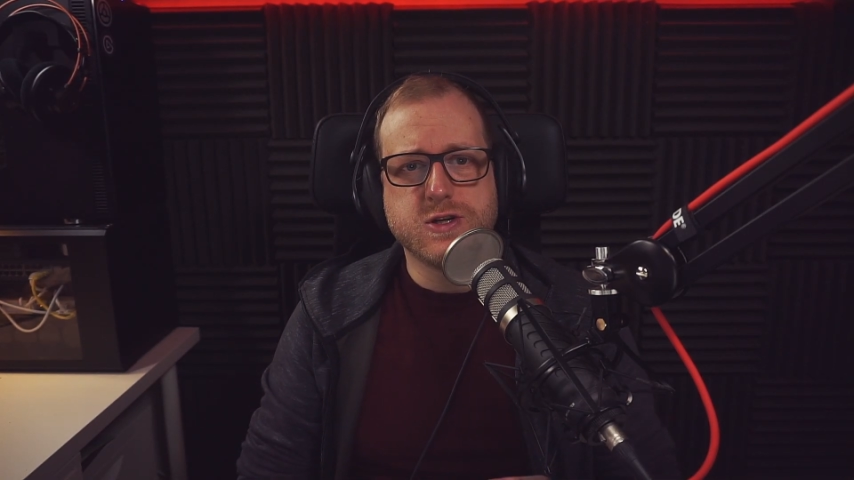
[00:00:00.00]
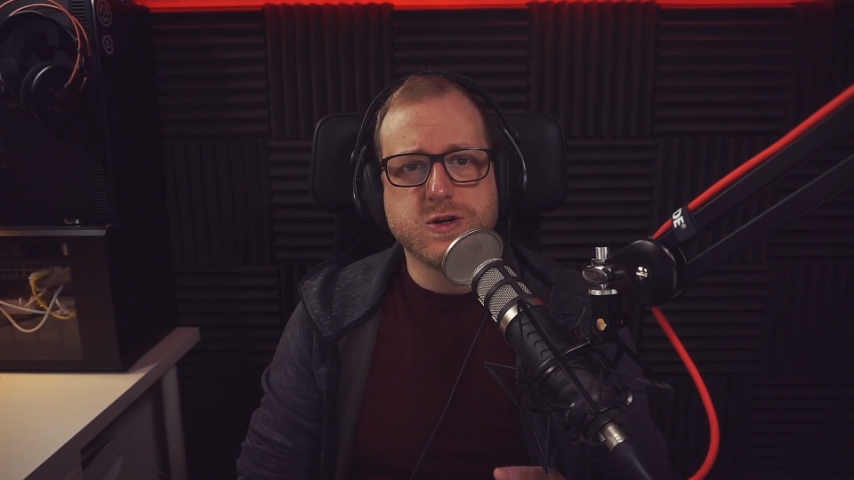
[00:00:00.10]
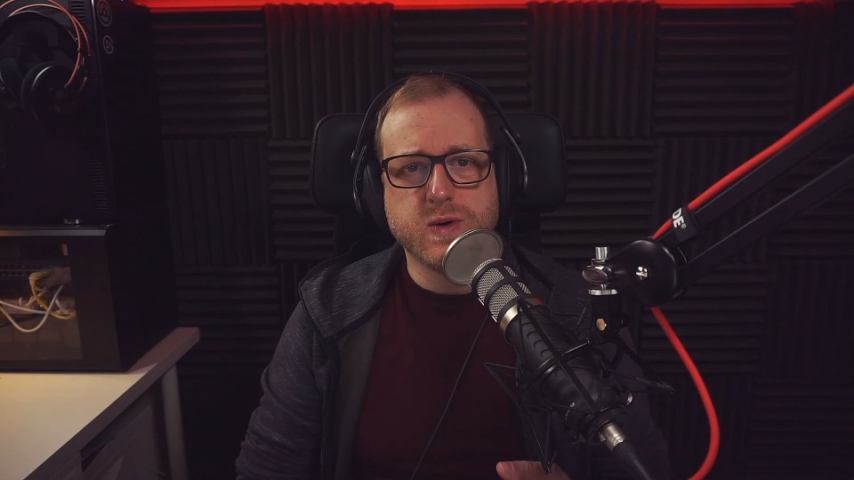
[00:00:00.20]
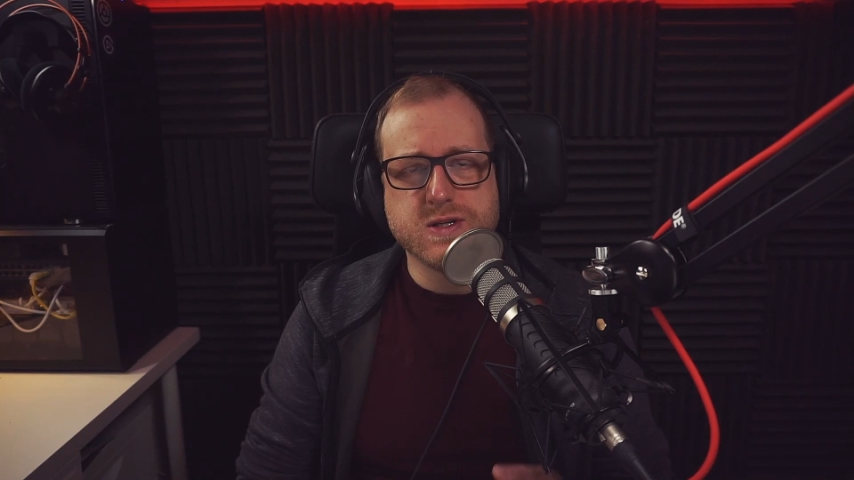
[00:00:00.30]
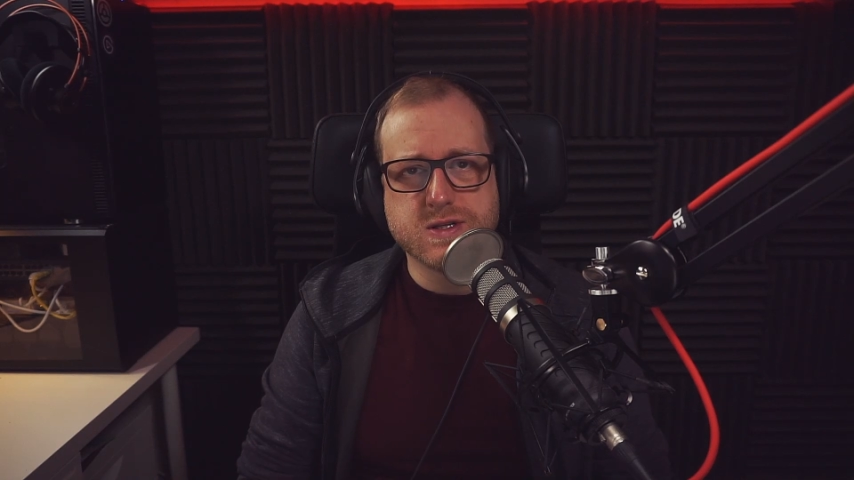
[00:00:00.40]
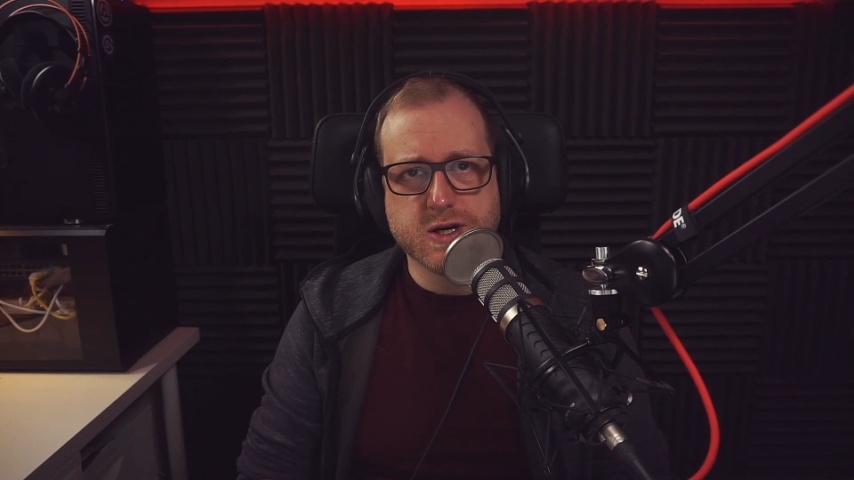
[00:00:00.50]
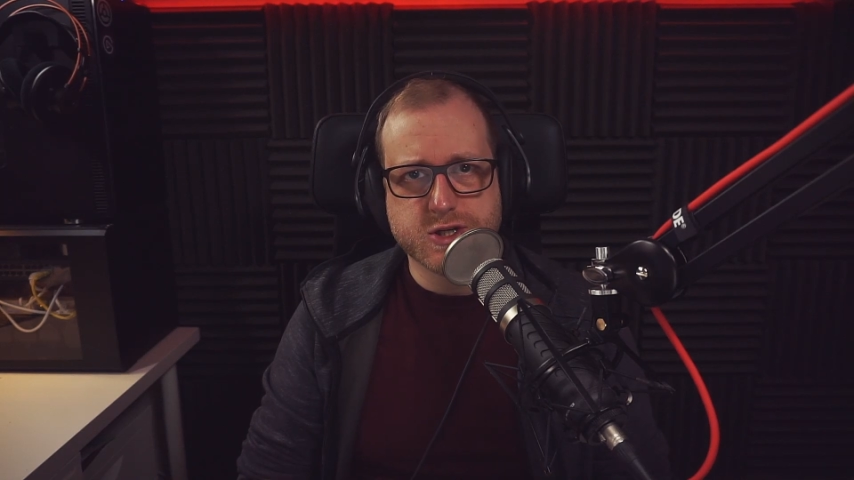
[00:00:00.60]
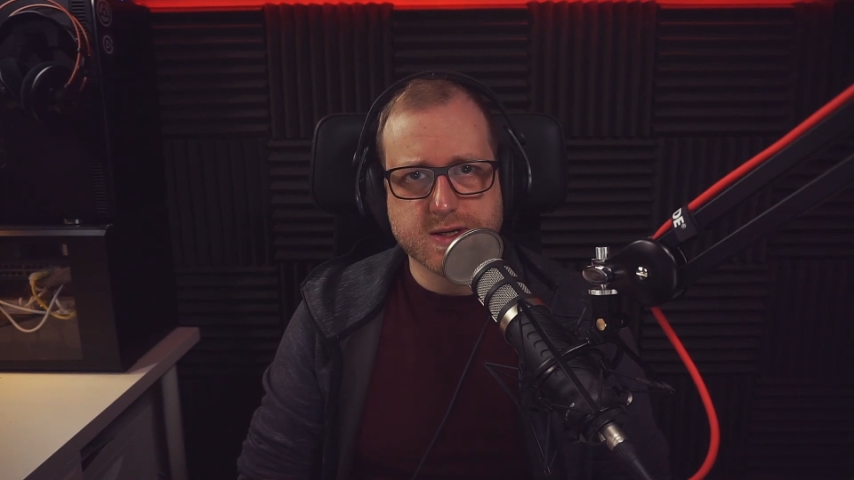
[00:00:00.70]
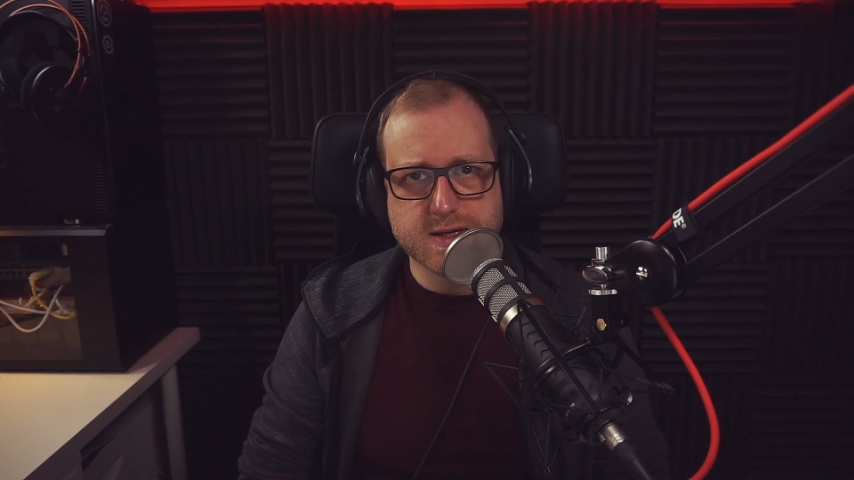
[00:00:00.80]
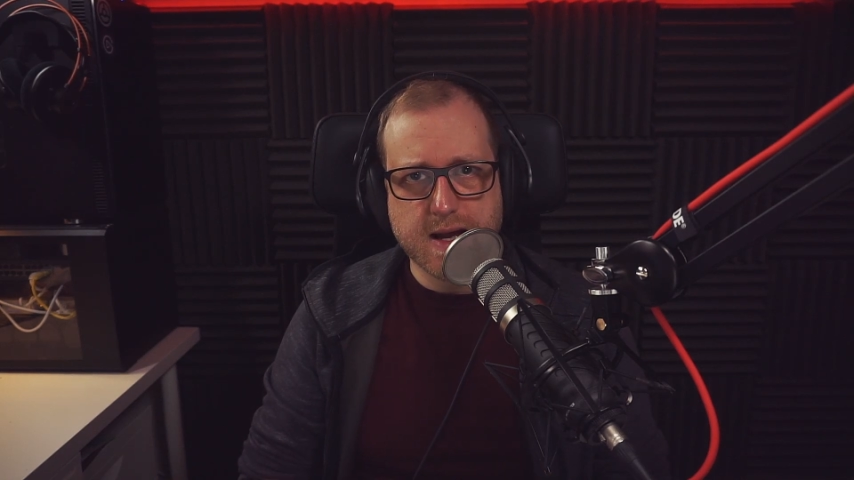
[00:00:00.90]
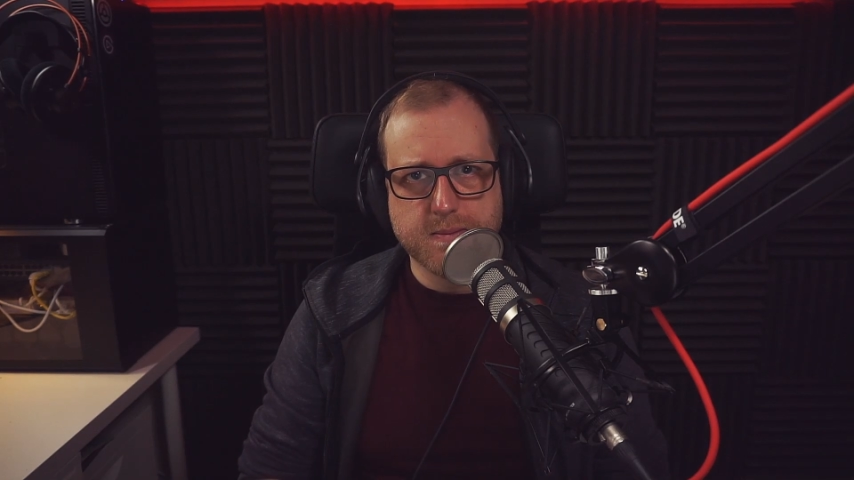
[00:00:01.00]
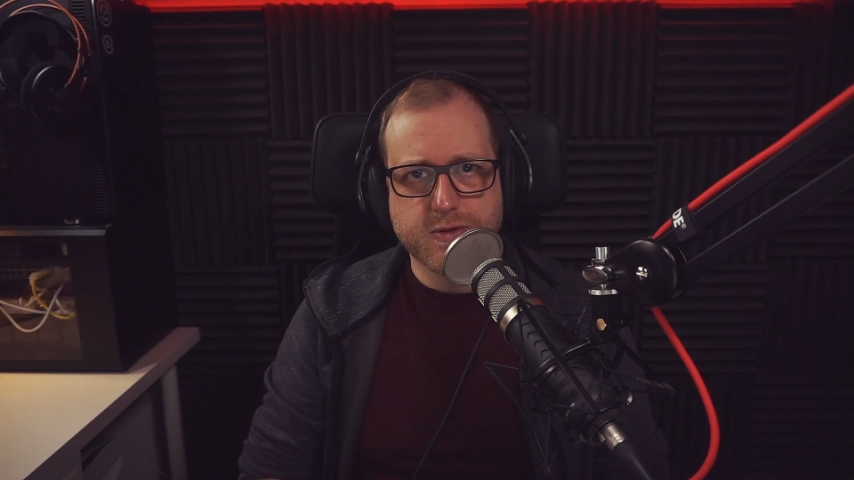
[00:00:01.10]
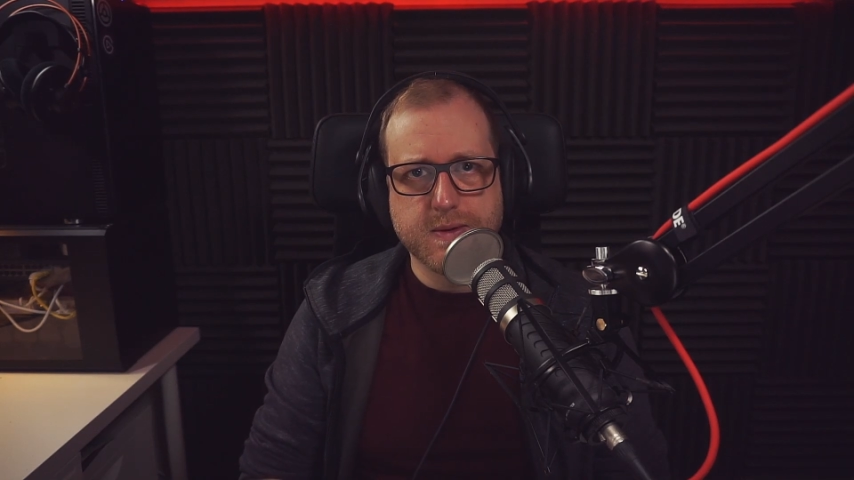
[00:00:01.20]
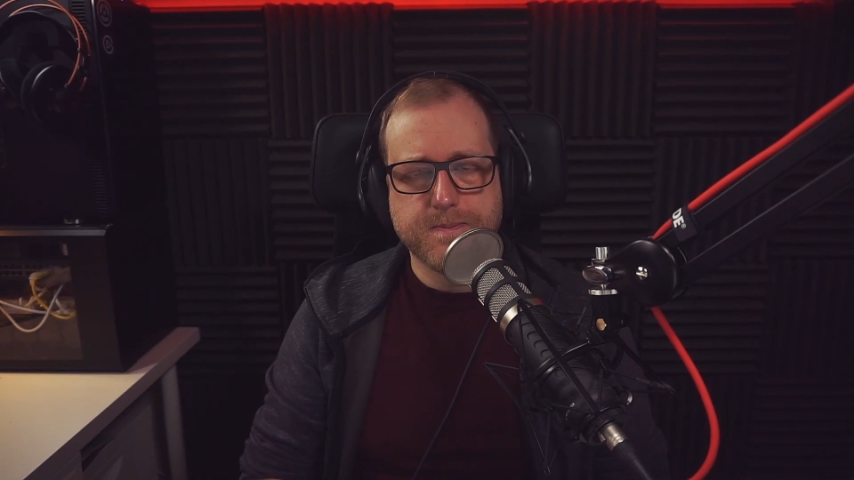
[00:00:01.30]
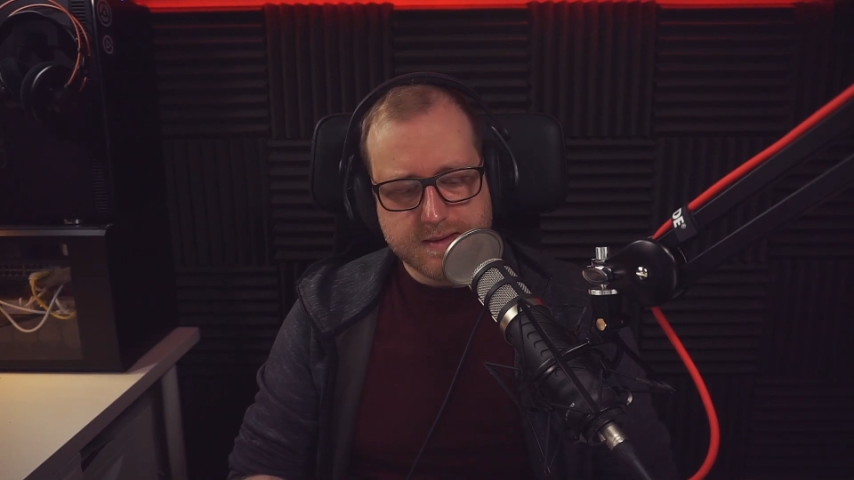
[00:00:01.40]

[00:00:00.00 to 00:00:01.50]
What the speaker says: to insertion depth.